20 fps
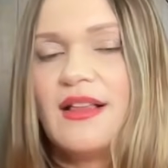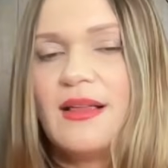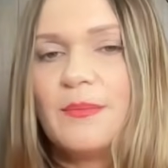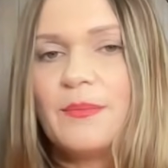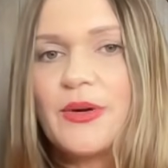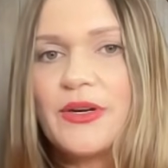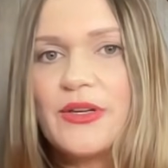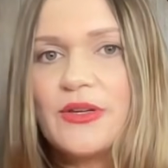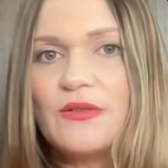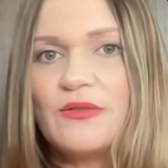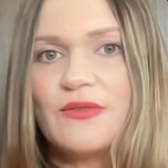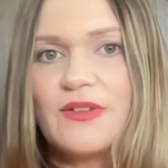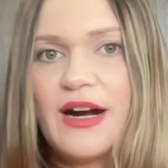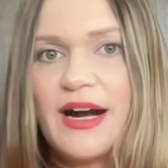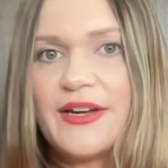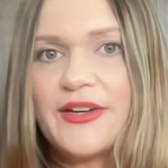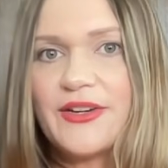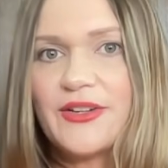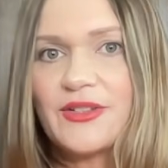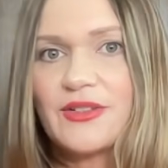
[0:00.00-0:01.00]
but you've got
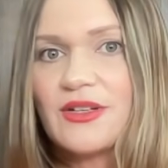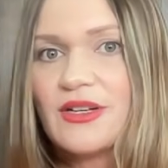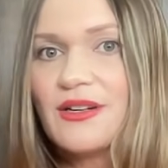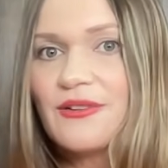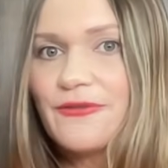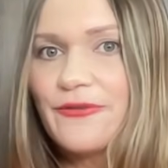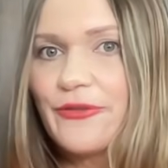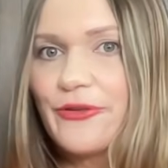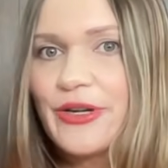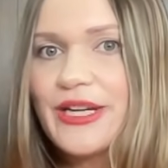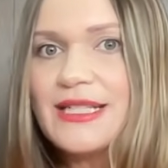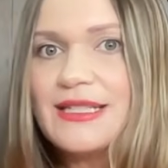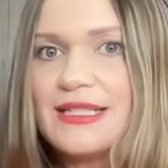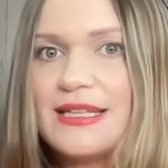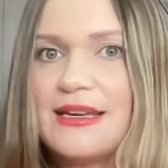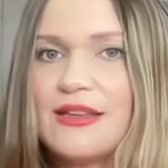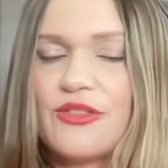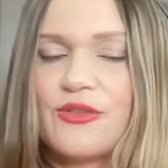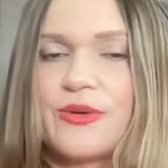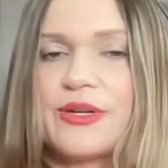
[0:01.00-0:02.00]
your free
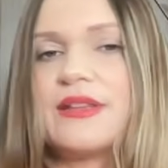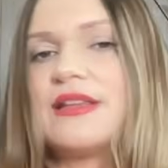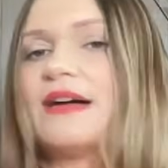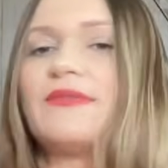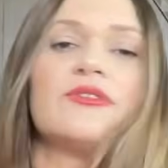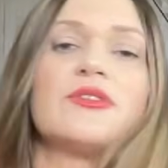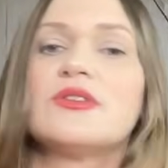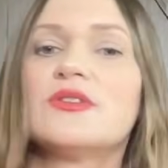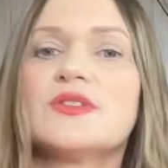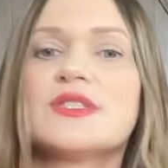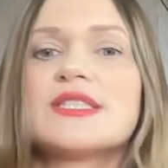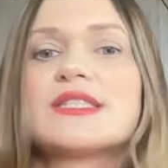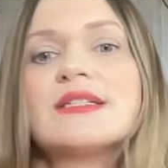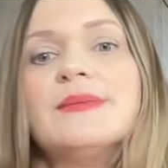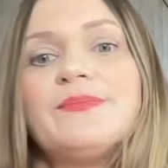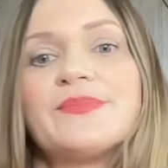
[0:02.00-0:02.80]
T3 levels